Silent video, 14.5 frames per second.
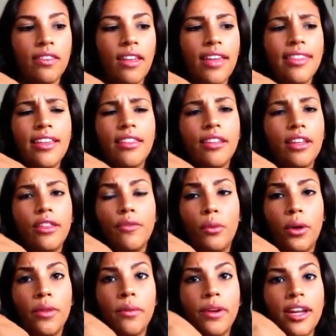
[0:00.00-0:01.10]
I think like the
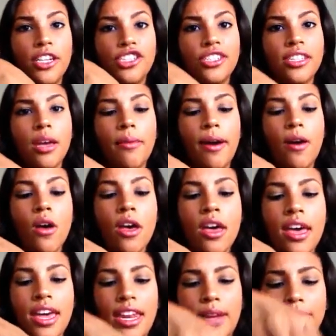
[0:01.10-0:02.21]
4th one had just come out,
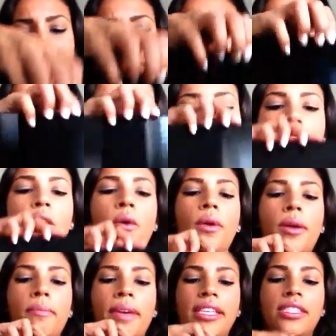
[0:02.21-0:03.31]
and I was really just
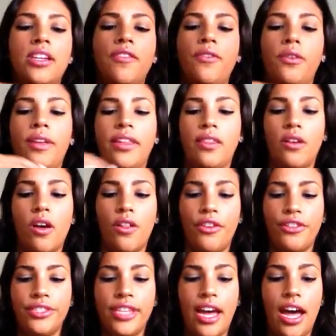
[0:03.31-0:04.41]
going based off of like the
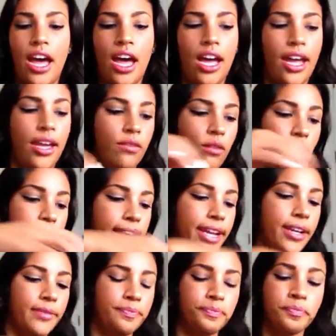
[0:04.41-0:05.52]
colors that I like.